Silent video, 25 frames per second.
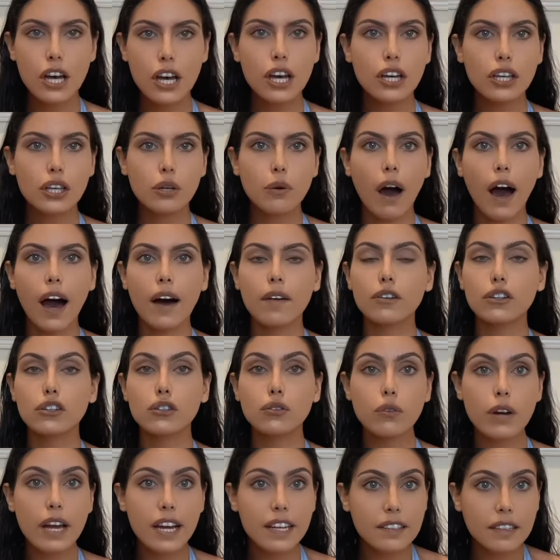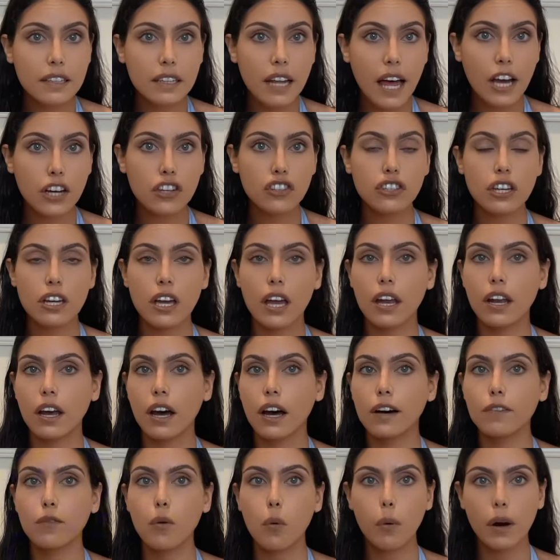You have a great selection
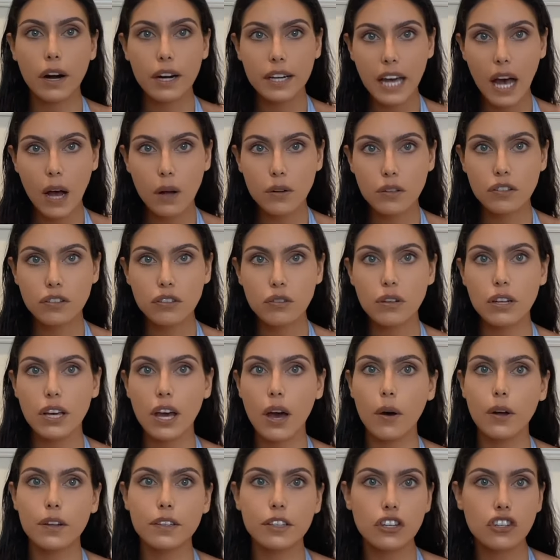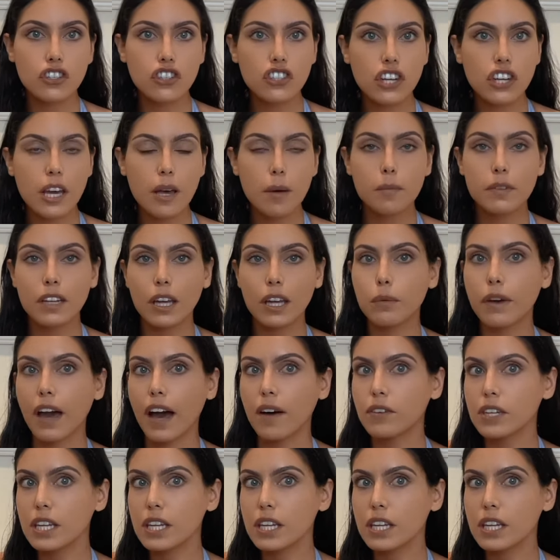of workout studios and gyms, like we have an